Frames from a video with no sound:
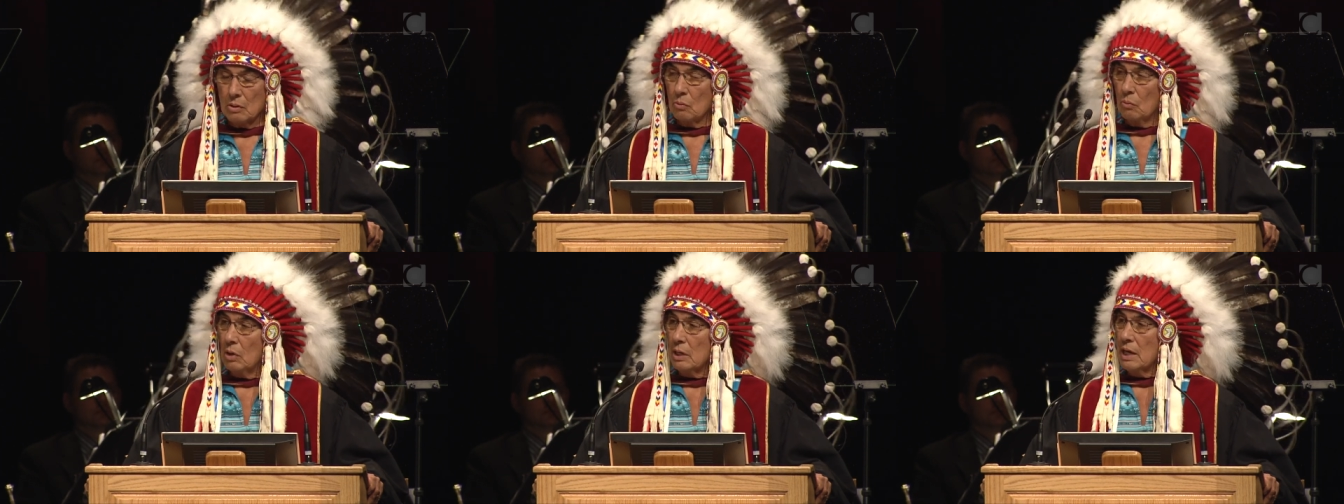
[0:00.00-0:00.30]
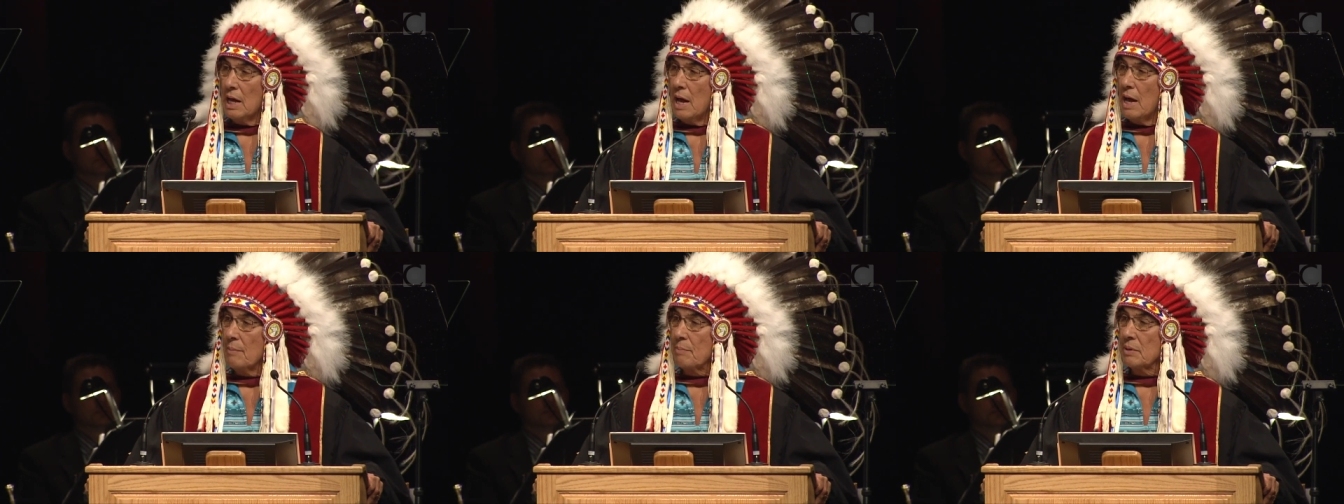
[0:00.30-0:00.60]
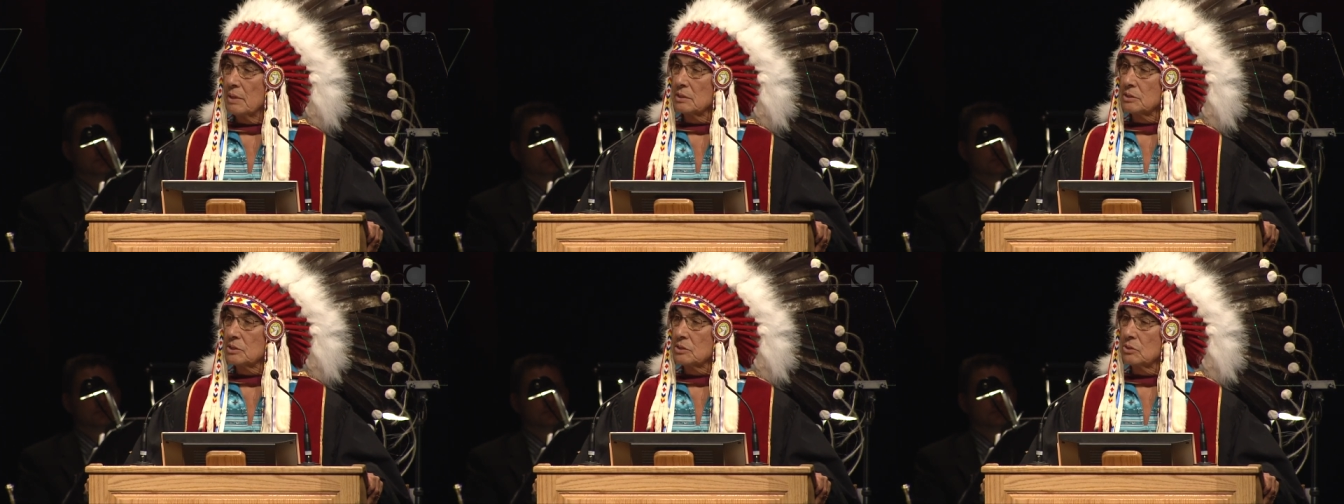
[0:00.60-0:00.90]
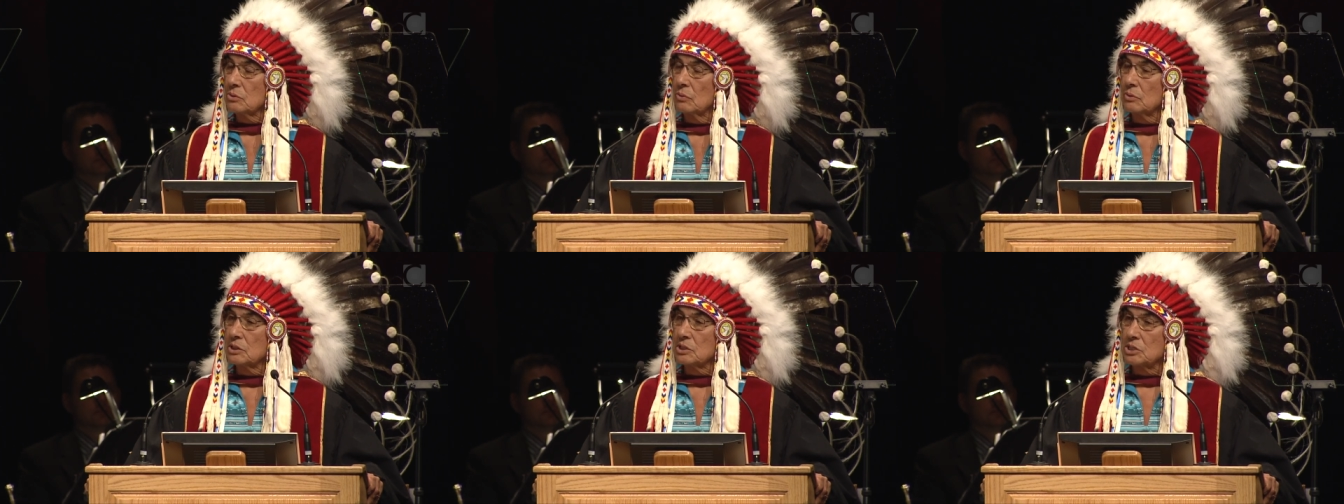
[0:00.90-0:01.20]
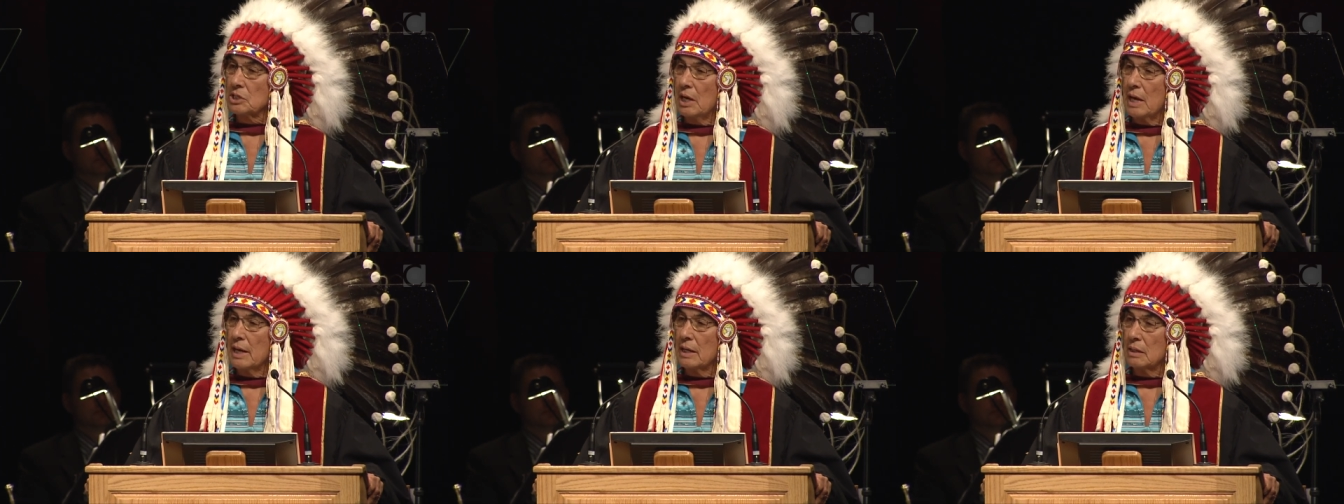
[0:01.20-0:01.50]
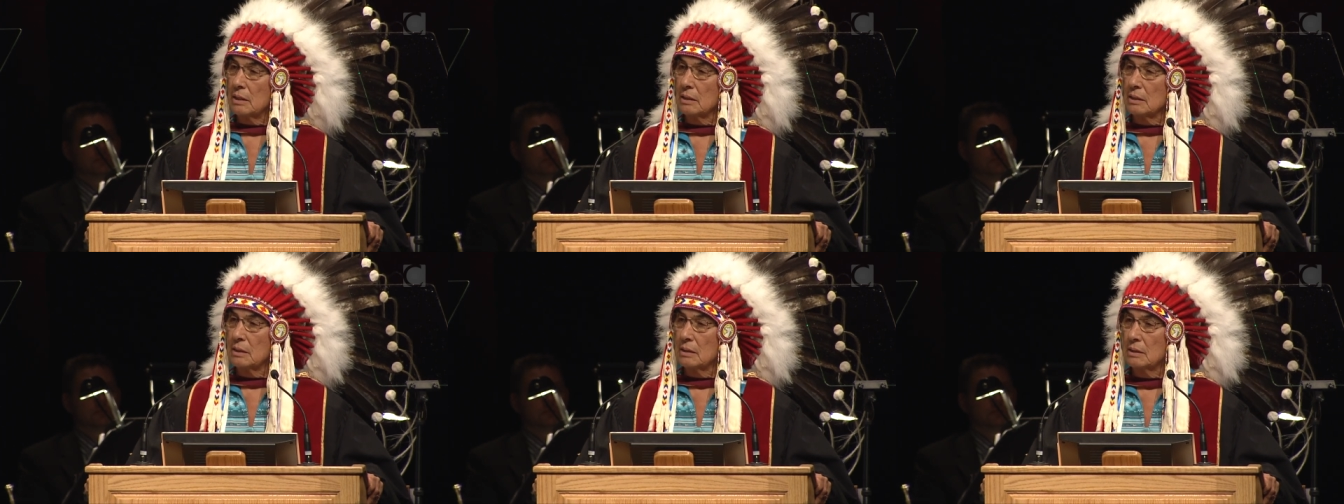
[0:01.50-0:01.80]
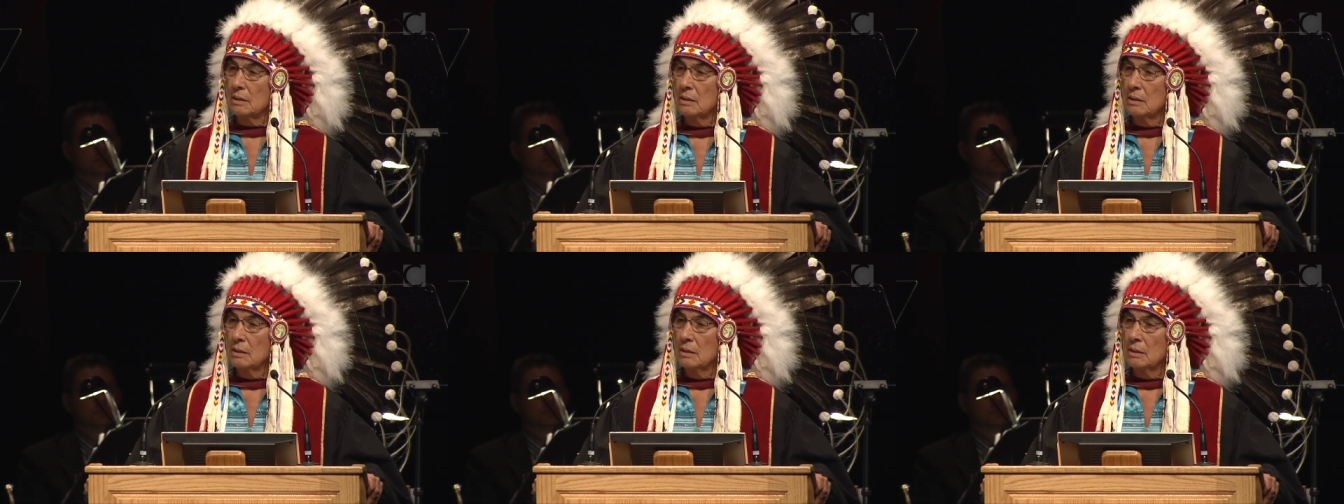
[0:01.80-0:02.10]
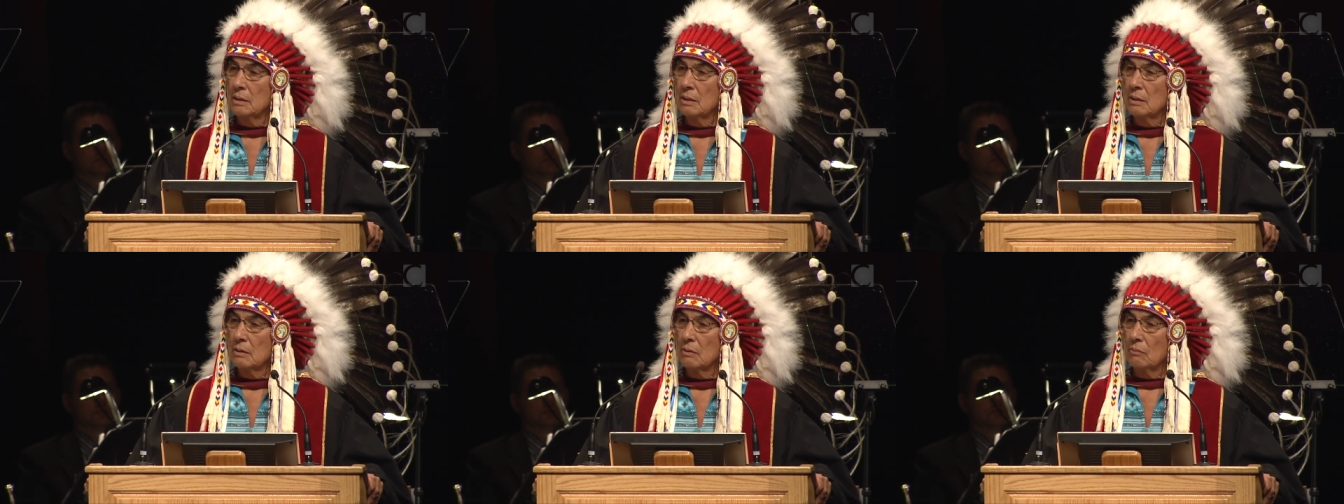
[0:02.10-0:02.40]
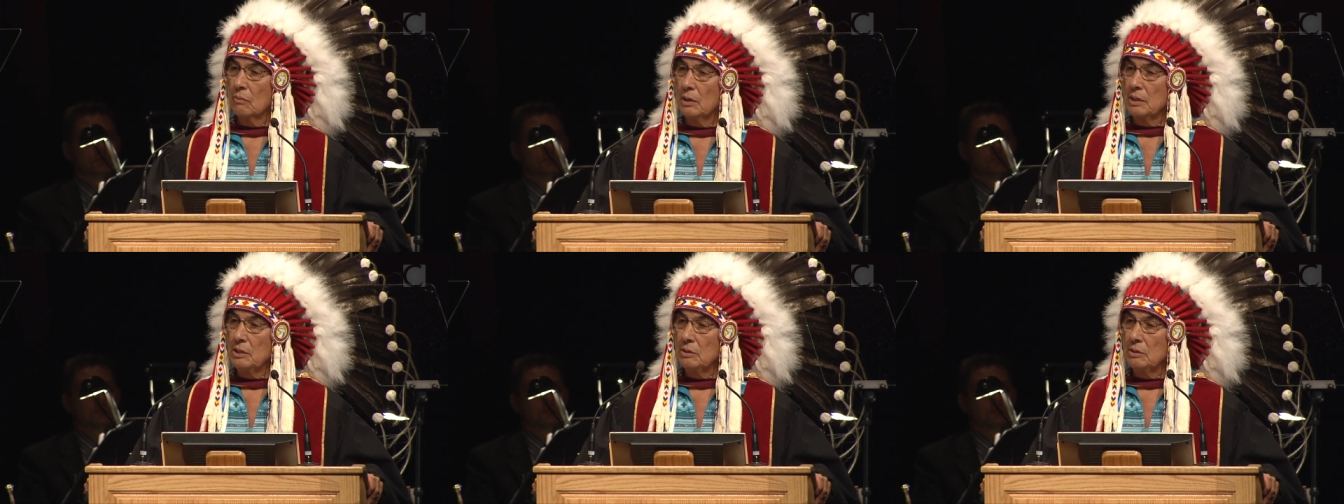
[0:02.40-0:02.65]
what happens to a child when